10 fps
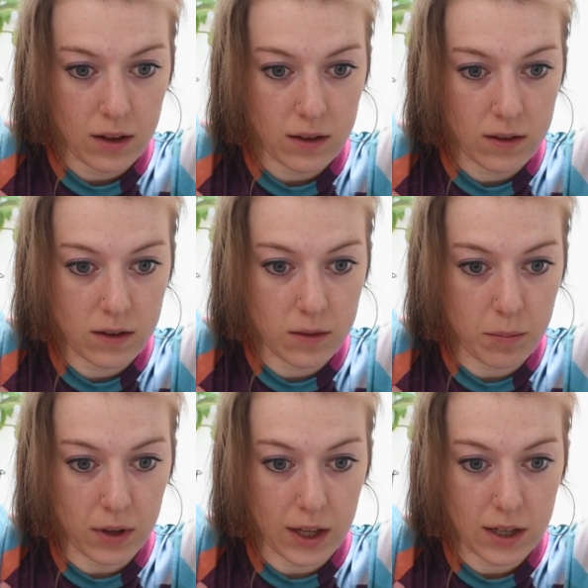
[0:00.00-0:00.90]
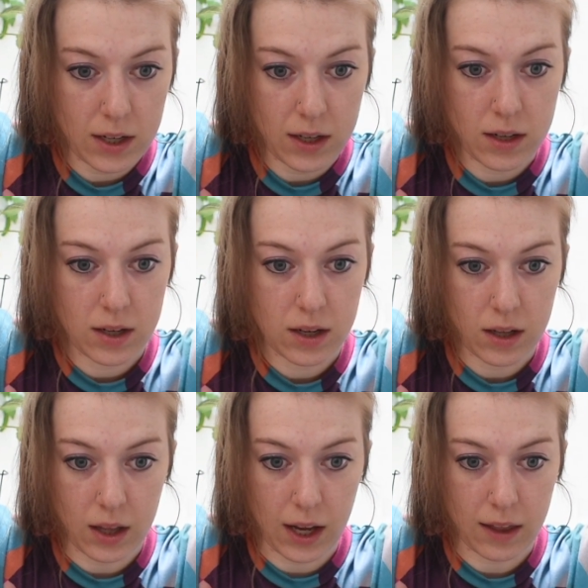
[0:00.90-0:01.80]
split it
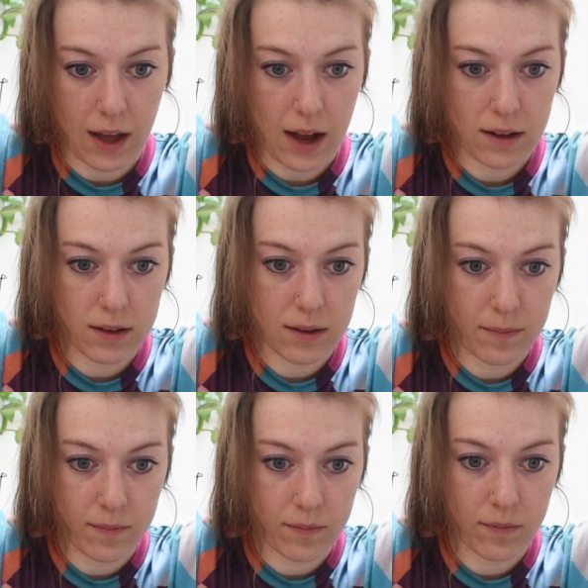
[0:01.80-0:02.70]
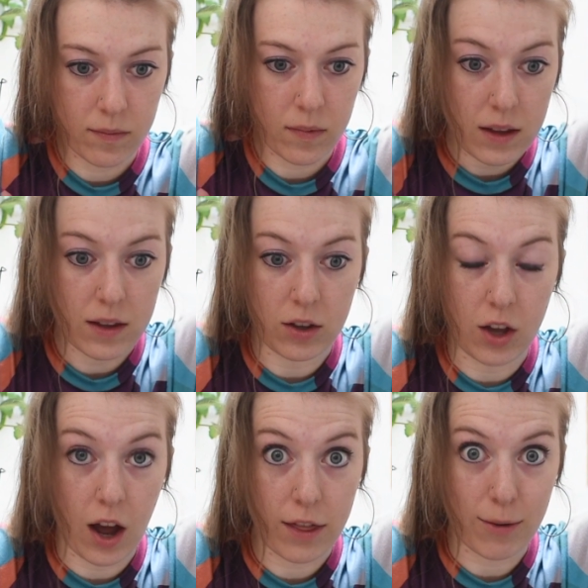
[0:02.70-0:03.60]
like that until you
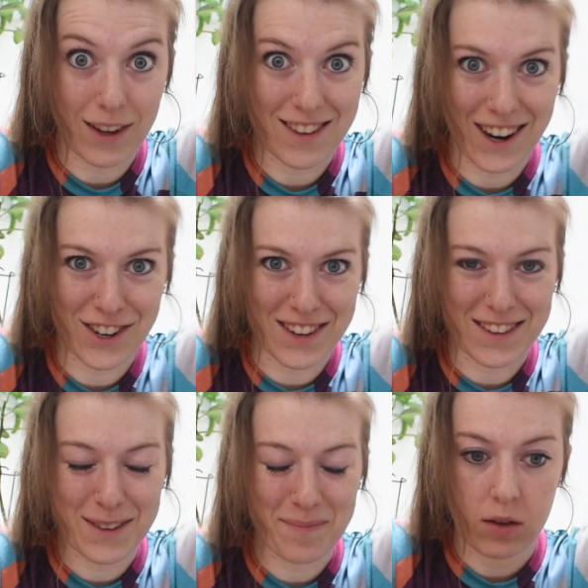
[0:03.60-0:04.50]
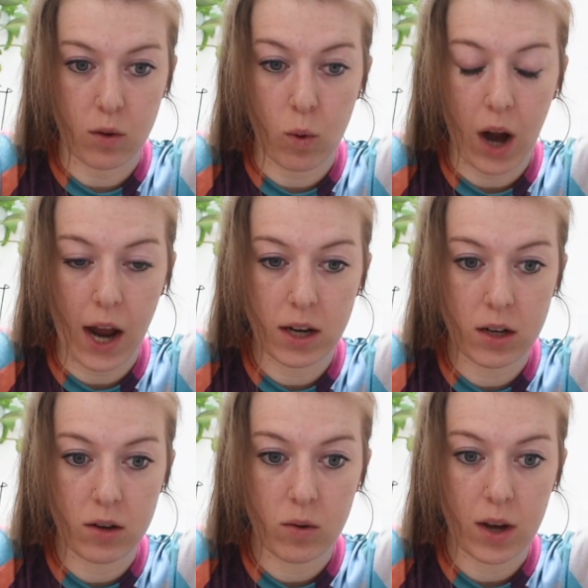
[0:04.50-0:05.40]
got 3 sections. So what I
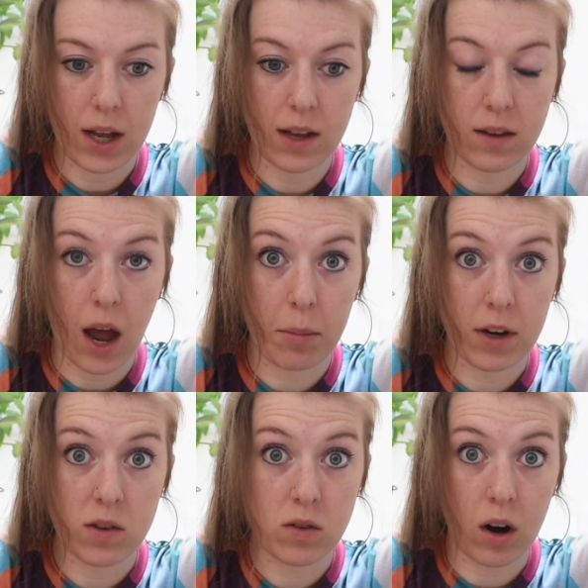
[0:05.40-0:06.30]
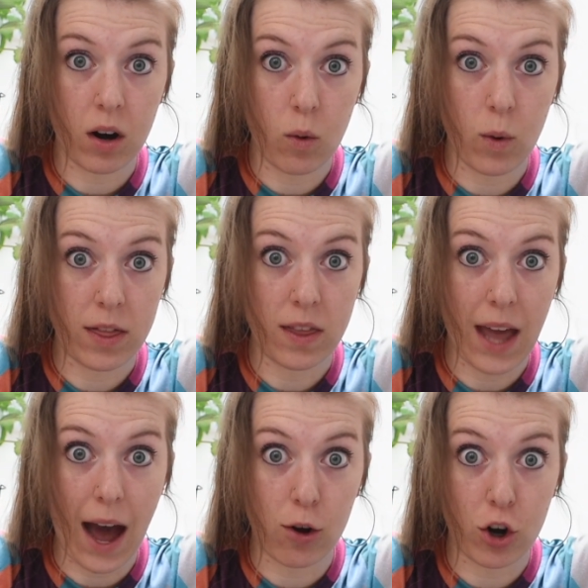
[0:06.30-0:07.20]
do is I'm going to start with
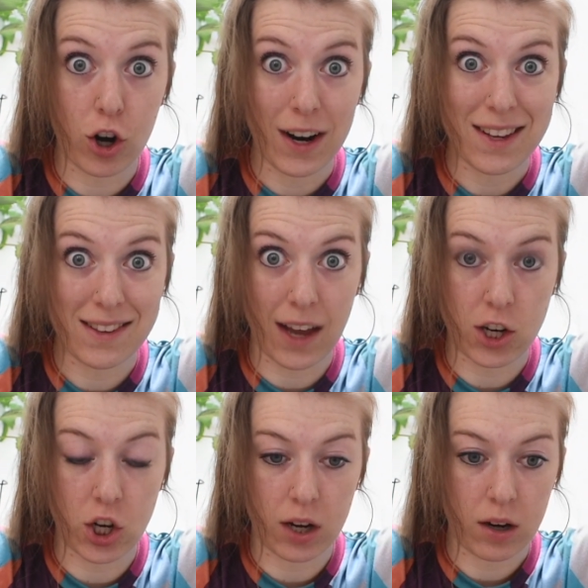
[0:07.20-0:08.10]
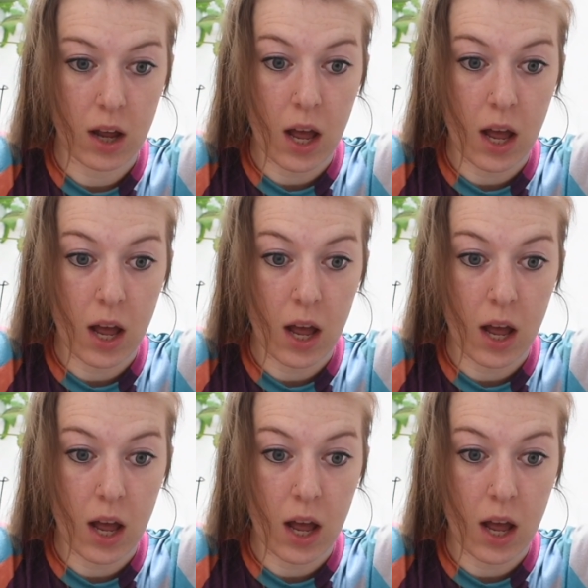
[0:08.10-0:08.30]
the outer section.